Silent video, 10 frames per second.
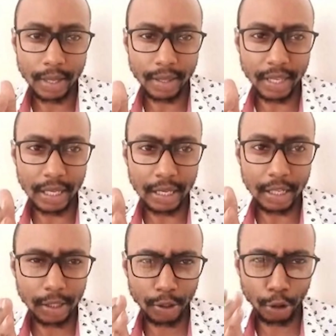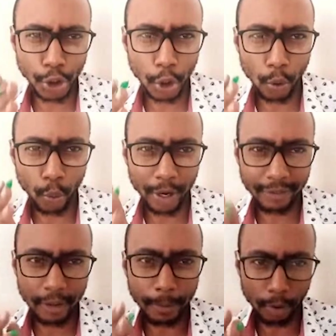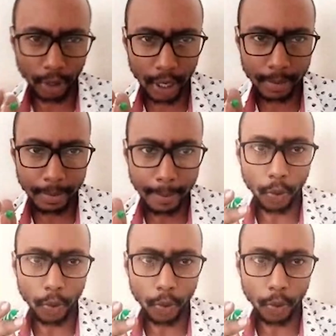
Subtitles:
the social welfare program,